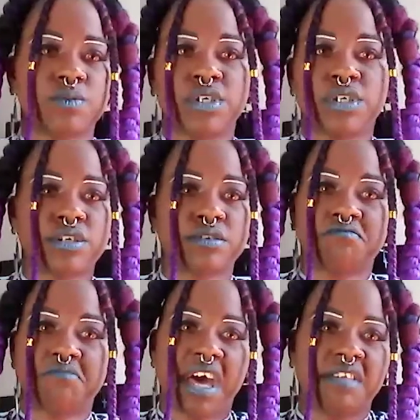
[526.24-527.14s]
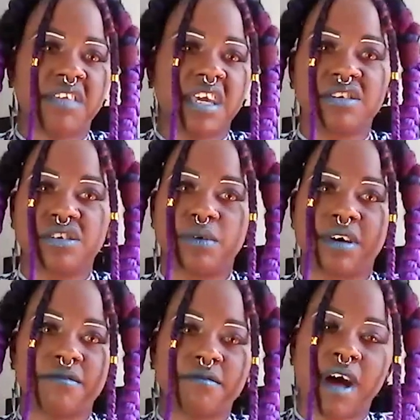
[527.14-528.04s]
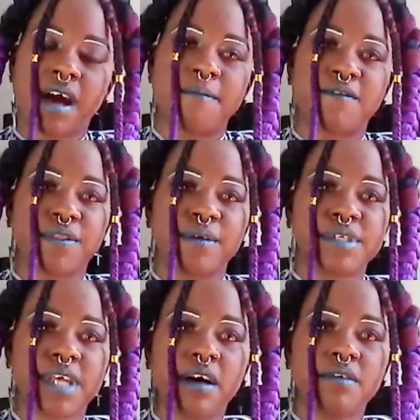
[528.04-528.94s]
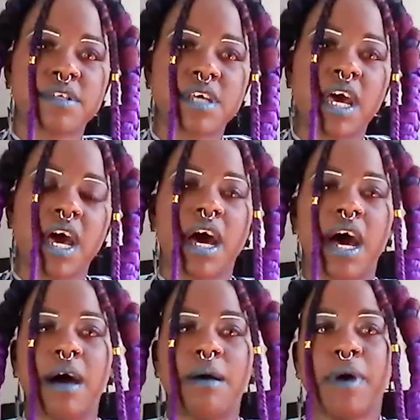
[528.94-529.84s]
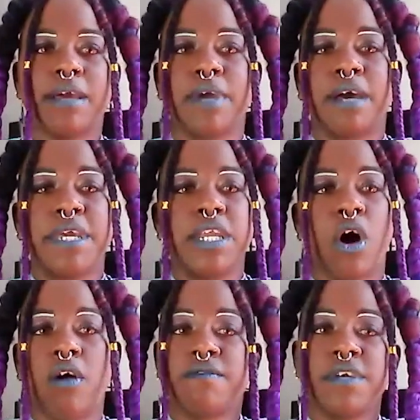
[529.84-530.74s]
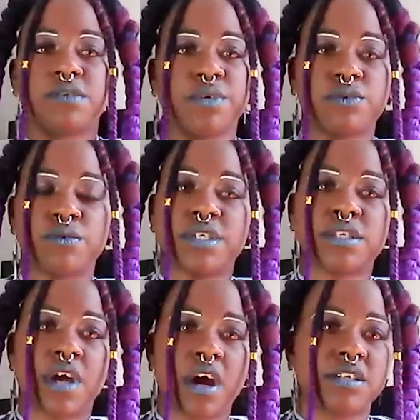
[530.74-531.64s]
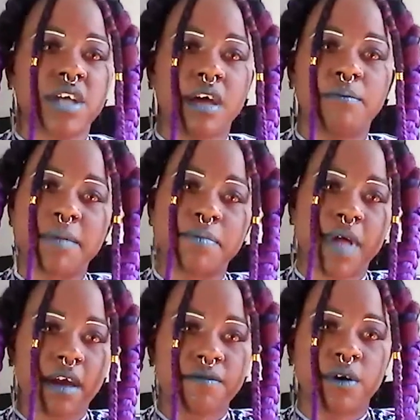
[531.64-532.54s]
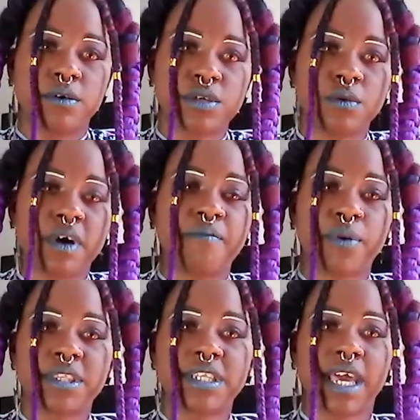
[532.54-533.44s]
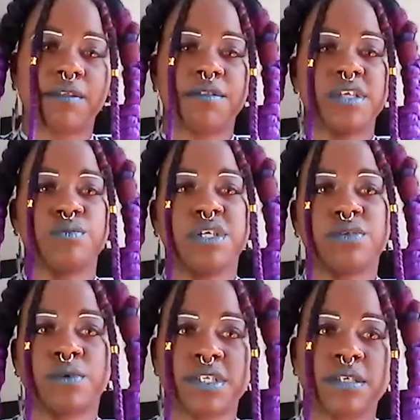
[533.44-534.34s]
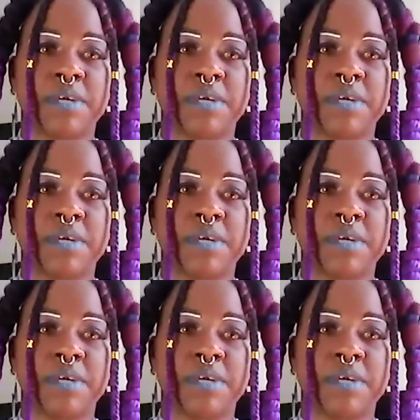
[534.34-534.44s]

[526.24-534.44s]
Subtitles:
wish that they can do it for themselves. I mean, all of these resources are done by Black folks who have put together these resources